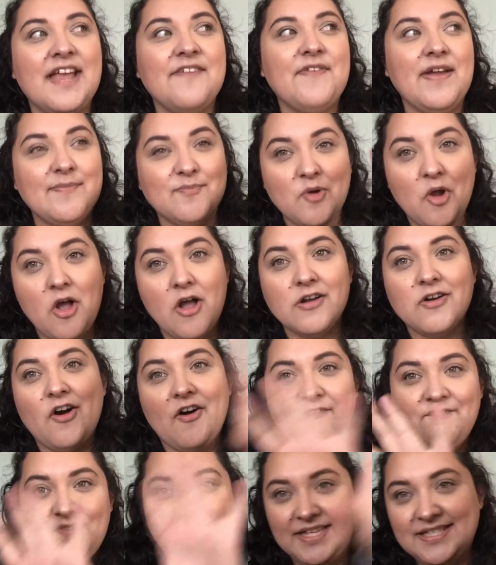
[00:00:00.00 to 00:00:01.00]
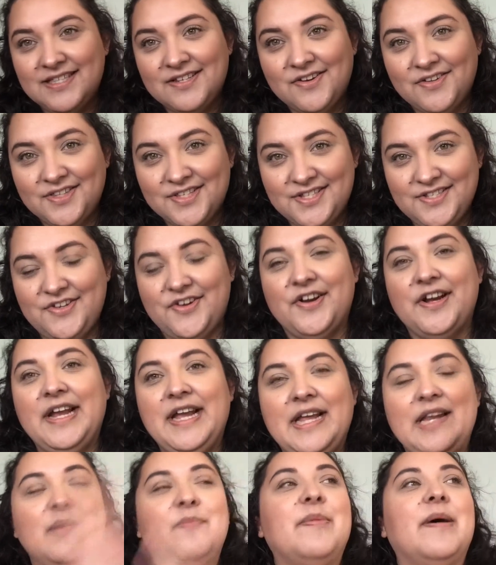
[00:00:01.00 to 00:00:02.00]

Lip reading: If I'm wrong, I'll fix it on the screen.